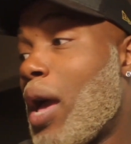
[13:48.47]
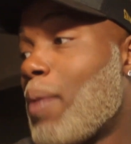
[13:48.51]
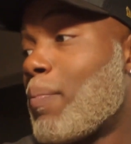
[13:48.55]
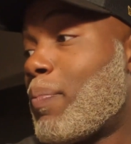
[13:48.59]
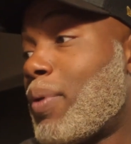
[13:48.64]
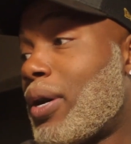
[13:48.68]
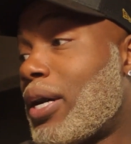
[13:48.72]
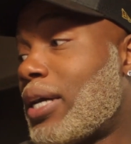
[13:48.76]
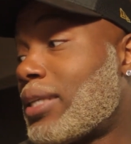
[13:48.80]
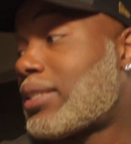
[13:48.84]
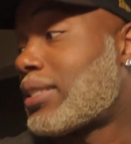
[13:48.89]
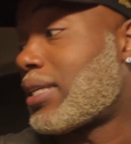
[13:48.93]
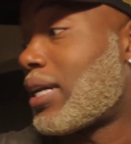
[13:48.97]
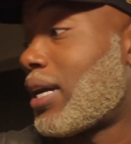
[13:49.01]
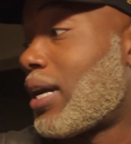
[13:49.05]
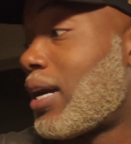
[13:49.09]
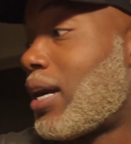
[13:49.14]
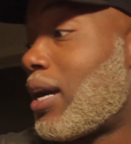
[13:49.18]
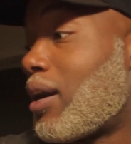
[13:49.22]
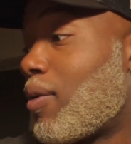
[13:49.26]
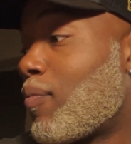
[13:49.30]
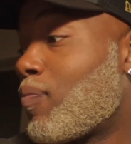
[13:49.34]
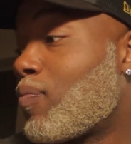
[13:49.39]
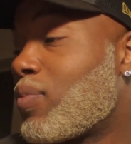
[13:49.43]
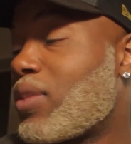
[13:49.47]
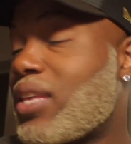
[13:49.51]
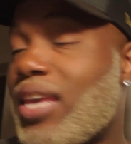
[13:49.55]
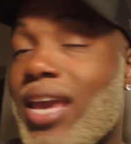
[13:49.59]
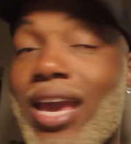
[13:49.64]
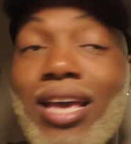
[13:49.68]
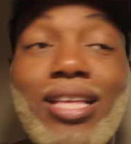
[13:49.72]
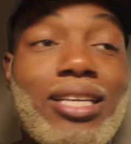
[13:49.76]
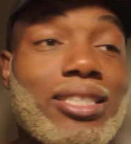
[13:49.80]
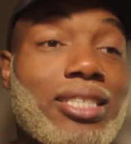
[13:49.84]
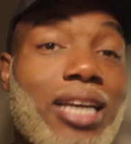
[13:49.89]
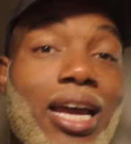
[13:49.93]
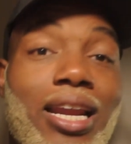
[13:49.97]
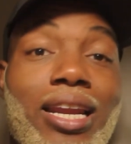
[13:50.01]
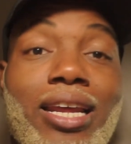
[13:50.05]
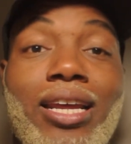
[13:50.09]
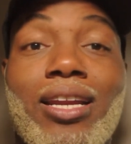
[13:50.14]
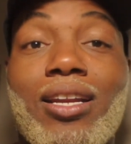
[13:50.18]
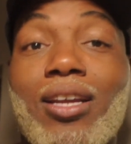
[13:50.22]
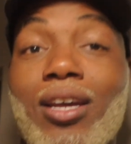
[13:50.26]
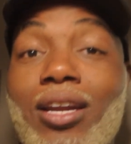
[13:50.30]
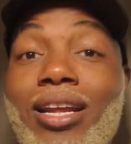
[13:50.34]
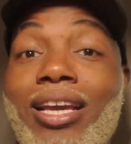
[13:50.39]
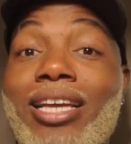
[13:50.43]
But um, yeah, that's kind of
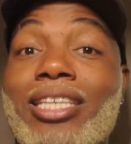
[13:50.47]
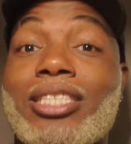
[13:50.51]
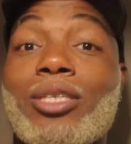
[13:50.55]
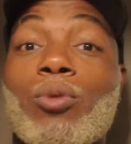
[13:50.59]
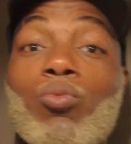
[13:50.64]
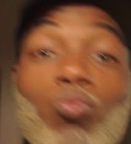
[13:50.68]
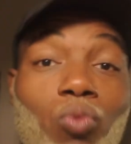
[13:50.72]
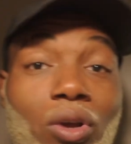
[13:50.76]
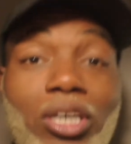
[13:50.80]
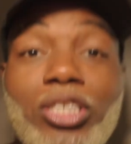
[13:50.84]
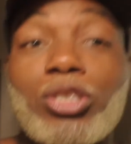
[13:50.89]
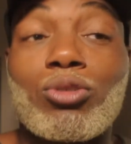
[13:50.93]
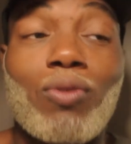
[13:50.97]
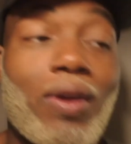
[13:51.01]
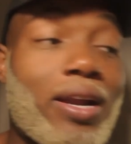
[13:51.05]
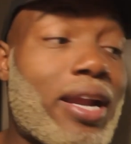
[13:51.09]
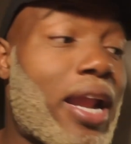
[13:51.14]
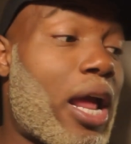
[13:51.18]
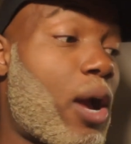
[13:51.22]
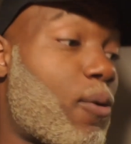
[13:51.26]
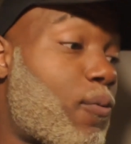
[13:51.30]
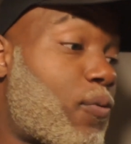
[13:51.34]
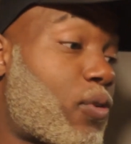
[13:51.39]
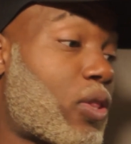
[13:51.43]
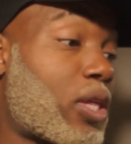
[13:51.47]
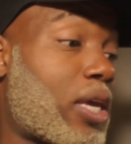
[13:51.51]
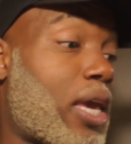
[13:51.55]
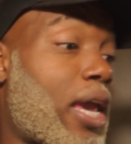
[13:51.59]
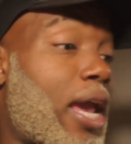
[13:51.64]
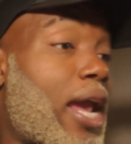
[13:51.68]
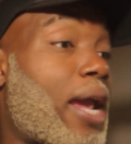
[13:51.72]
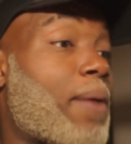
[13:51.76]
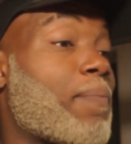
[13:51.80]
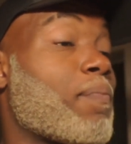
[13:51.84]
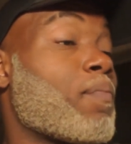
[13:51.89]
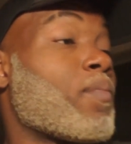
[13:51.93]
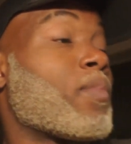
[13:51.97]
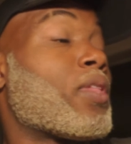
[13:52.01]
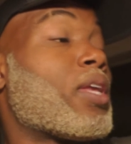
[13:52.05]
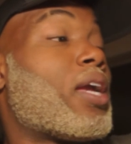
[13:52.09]
it. Gonna get some rest right now for the game.